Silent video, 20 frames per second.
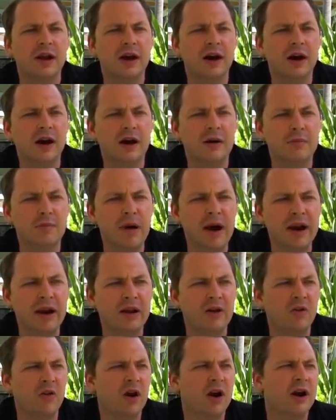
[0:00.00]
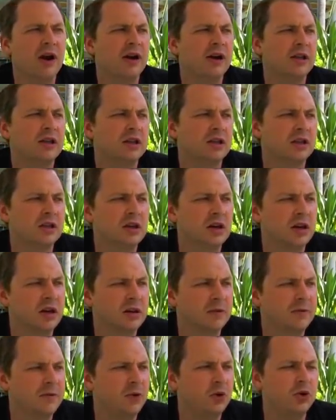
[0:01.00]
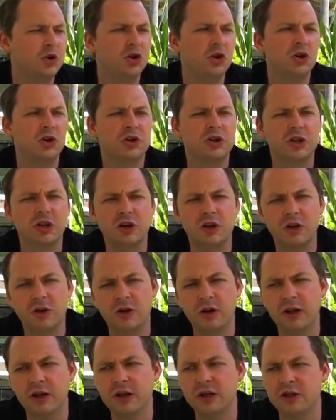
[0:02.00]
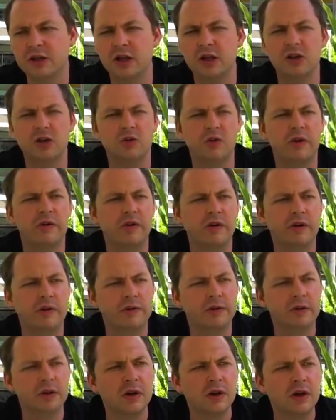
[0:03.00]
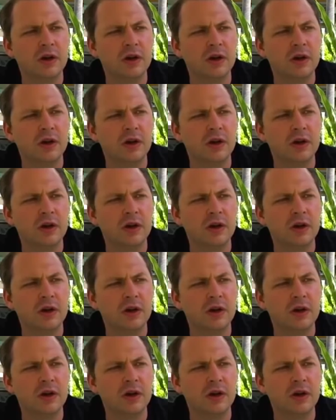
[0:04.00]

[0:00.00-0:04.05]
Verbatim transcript: Uh, mining rights, uh, futures, securities, and derivatives.